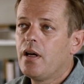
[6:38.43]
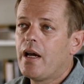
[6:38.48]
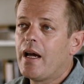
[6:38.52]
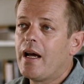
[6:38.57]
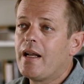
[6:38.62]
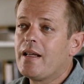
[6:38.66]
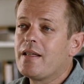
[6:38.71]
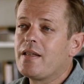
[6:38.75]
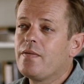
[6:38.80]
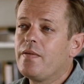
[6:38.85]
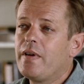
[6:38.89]

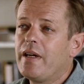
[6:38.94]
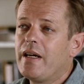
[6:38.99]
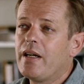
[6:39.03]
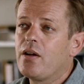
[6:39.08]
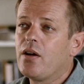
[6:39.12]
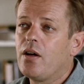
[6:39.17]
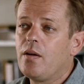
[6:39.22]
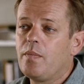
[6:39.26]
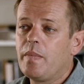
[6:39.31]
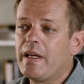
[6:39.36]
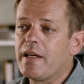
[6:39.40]
it's a very
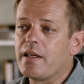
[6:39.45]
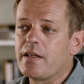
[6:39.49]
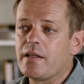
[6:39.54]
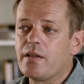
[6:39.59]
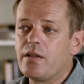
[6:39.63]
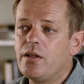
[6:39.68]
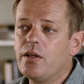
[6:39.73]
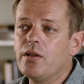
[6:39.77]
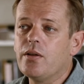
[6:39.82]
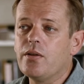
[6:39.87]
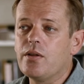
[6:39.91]
complex and
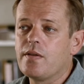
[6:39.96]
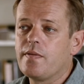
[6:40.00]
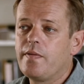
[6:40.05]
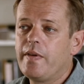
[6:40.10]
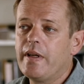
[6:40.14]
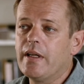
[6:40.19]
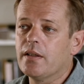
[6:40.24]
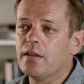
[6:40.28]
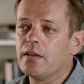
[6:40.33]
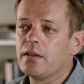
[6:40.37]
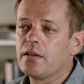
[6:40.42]
huge
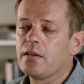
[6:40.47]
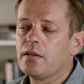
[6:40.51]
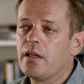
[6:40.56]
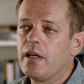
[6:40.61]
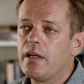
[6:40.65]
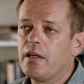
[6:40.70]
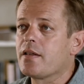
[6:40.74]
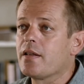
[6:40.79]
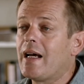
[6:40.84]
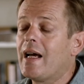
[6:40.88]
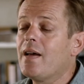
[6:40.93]
field,
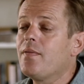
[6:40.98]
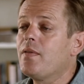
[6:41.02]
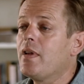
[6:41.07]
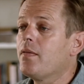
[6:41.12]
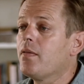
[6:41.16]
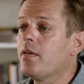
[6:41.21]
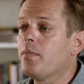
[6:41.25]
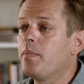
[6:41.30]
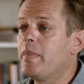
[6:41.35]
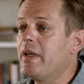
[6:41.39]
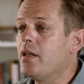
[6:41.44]
and I've
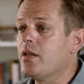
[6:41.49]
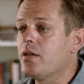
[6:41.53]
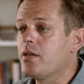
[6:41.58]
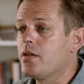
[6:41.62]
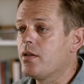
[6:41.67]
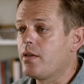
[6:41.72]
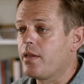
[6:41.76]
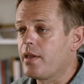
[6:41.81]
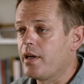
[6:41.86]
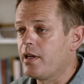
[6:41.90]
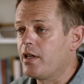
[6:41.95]
never been
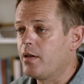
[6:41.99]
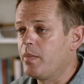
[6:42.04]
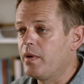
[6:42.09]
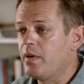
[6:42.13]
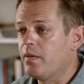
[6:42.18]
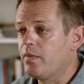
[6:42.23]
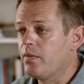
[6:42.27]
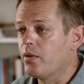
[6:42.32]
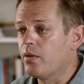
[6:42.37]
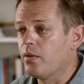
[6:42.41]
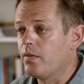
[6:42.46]
to therapy
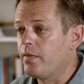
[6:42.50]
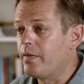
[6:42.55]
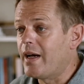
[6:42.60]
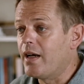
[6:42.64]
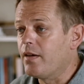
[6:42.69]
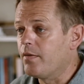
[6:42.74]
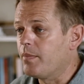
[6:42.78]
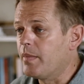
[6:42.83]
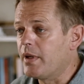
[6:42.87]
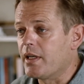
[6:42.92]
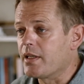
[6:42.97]
for
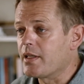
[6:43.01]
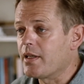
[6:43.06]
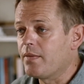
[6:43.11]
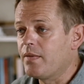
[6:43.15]
5 minutes.